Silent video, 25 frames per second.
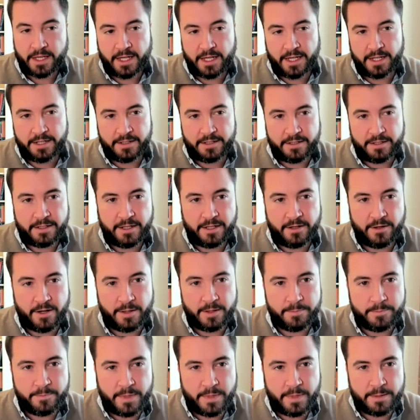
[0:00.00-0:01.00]
And, you know,
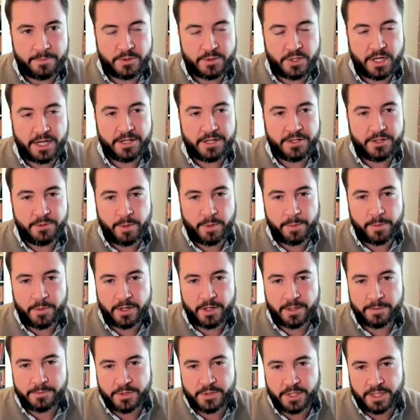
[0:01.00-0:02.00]
I'm I'm trying to do my
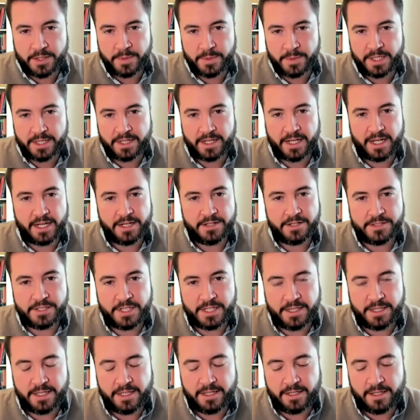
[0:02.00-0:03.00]
part. I'm trying to be engaged
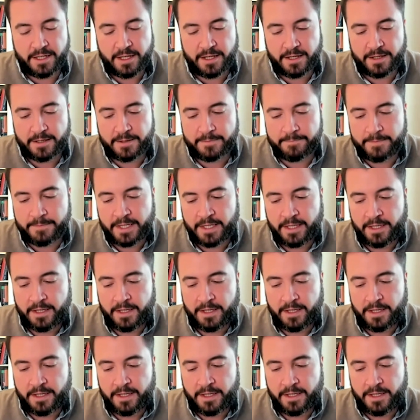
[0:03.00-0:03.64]
in the, uh,